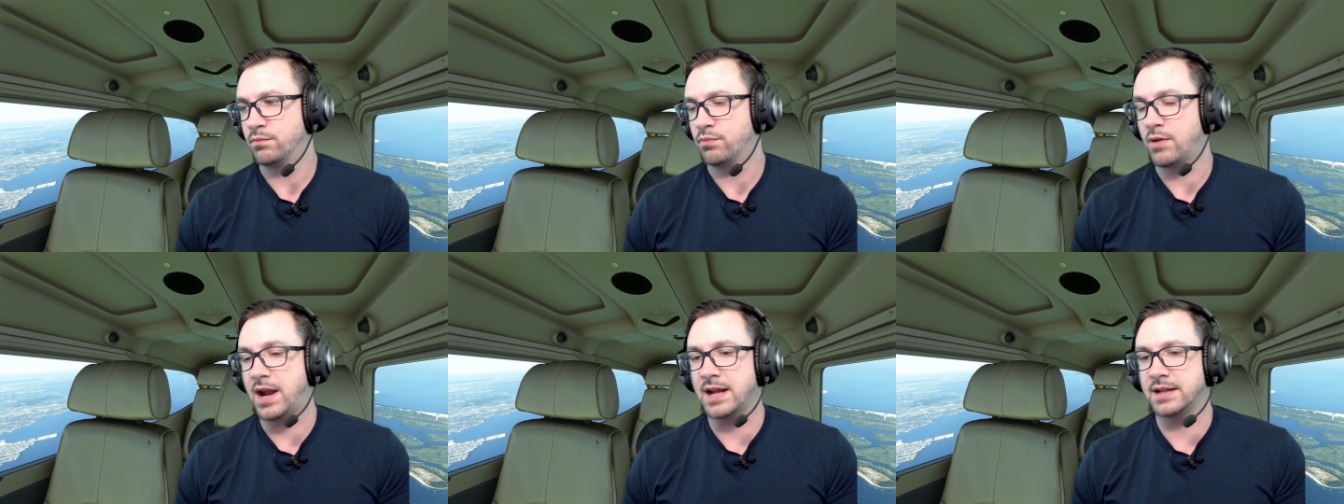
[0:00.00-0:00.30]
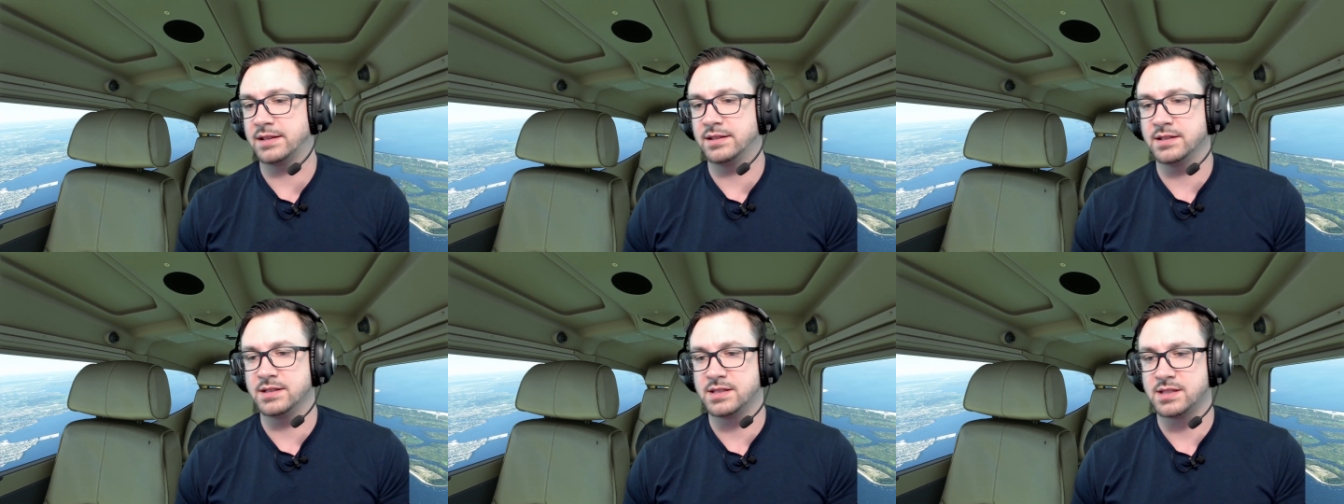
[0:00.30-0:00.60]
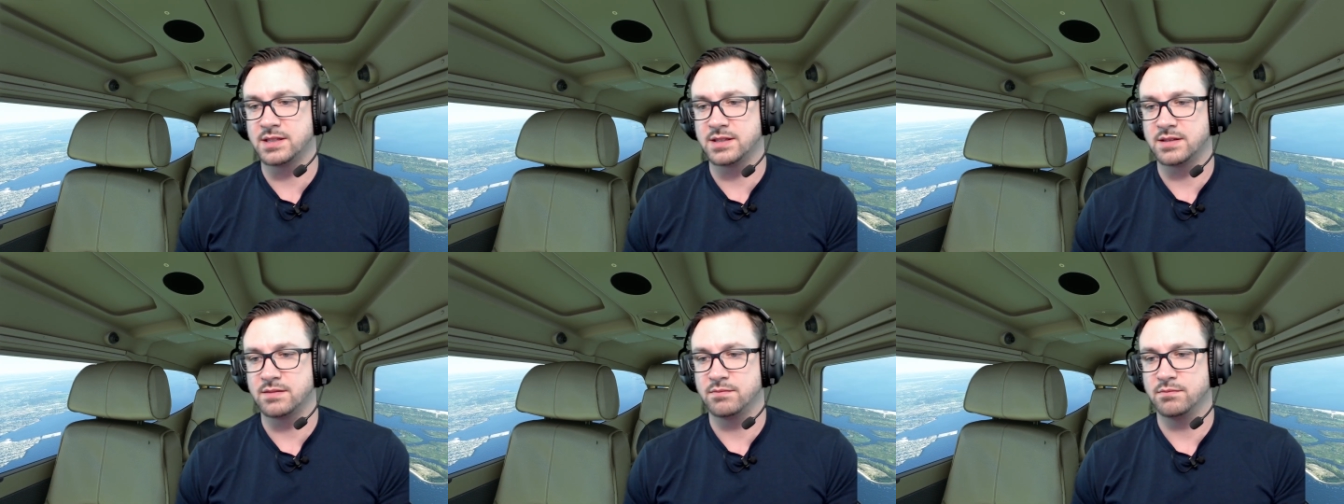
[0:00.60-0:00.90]

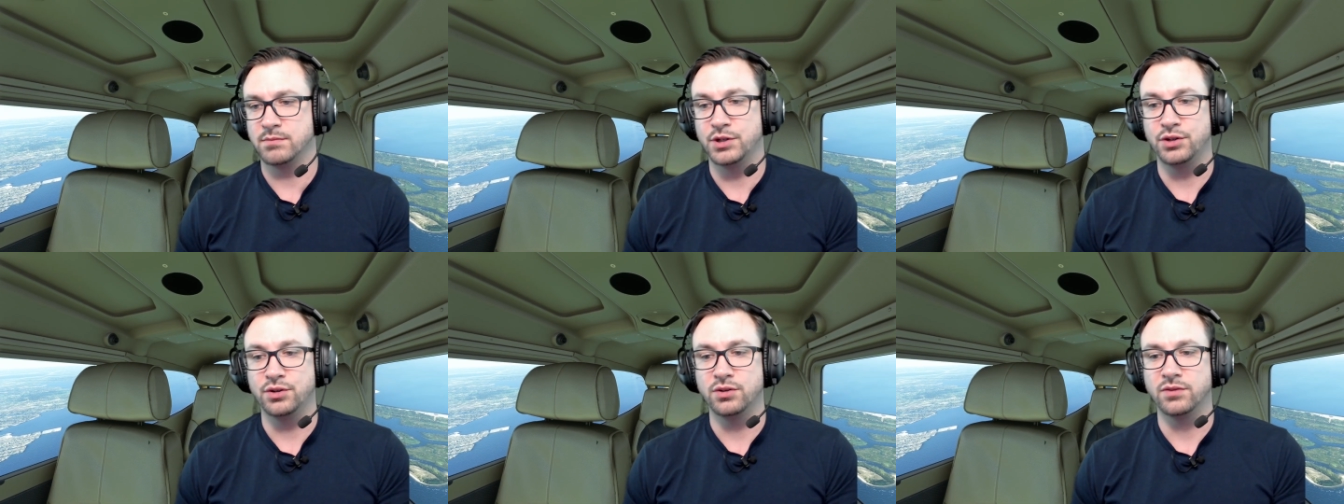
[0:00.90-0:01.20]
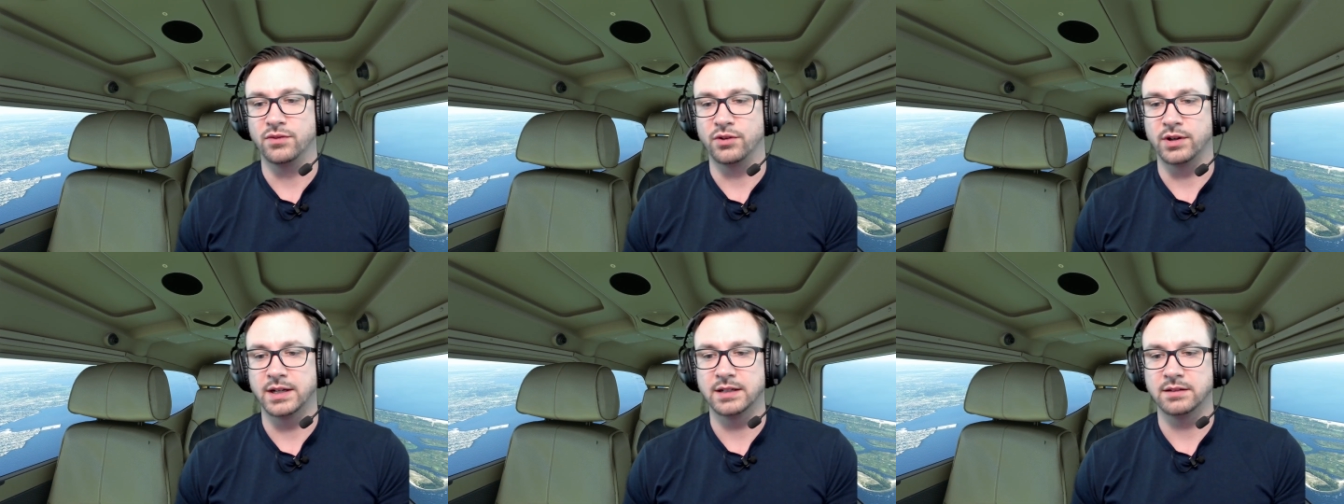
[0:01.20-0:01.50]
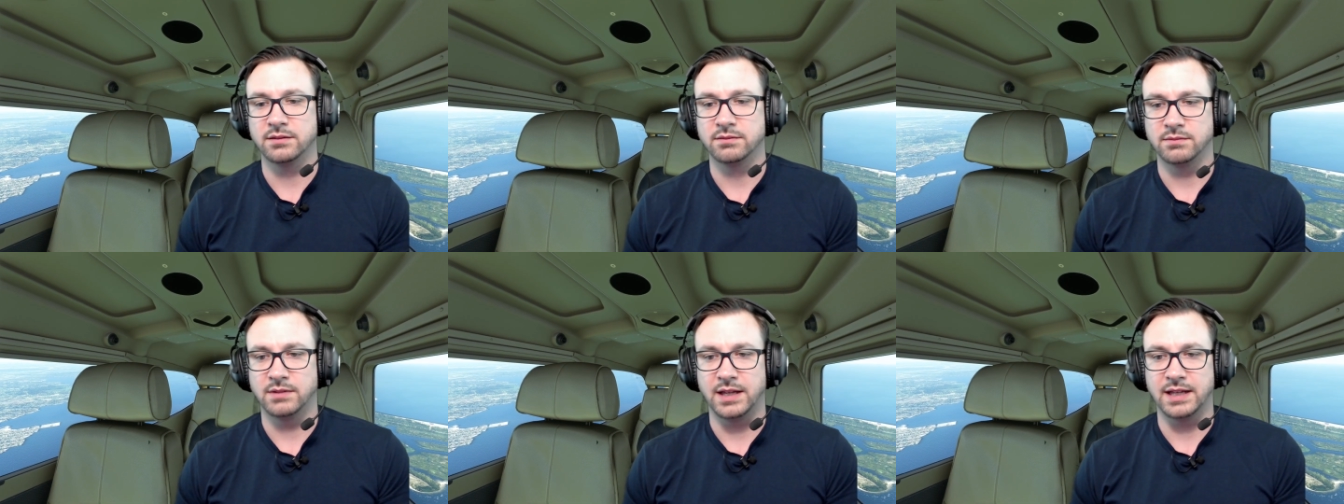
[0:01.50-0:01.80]
practice
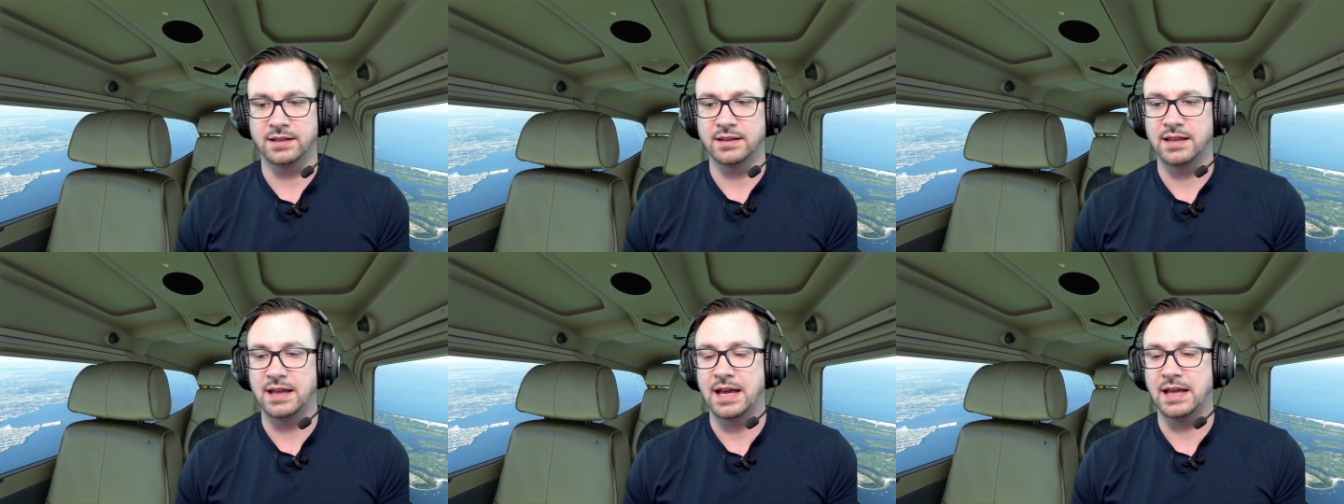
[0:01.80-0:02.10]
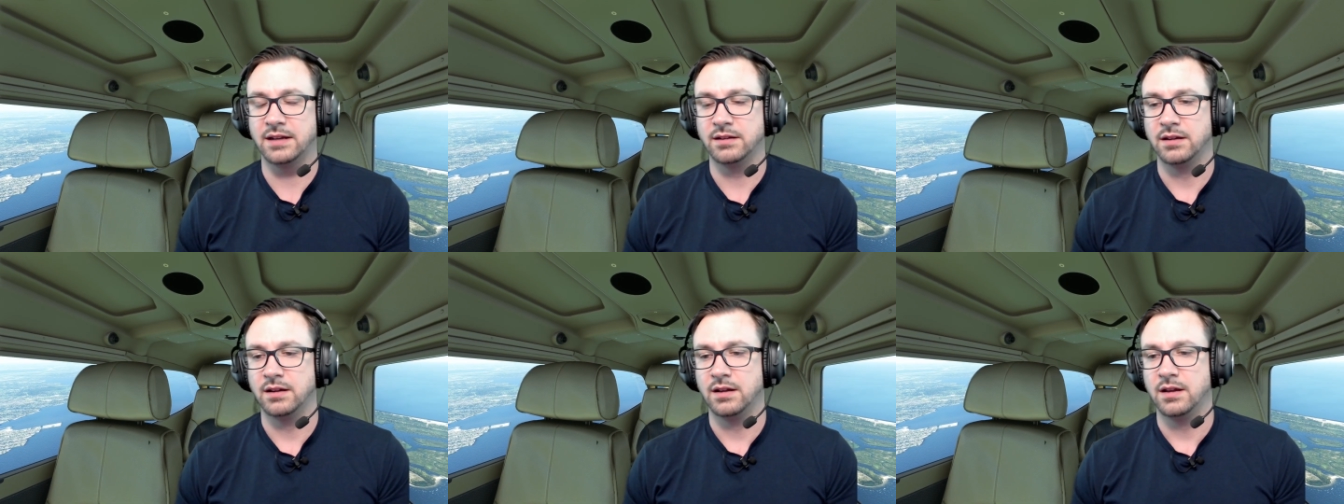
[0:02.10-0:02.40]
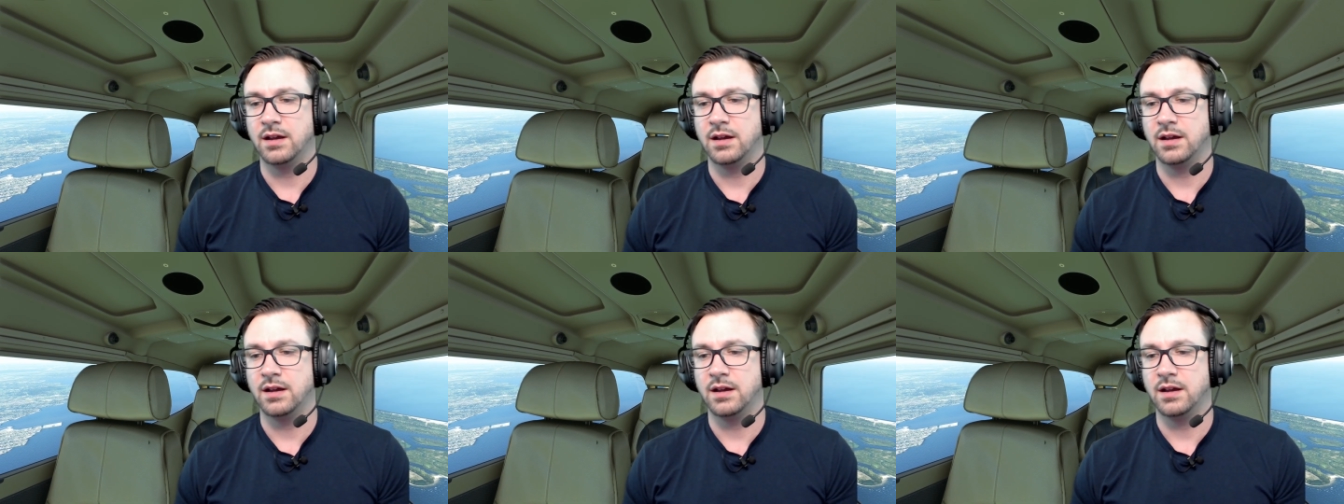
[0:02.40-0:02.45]
maneuvering like that.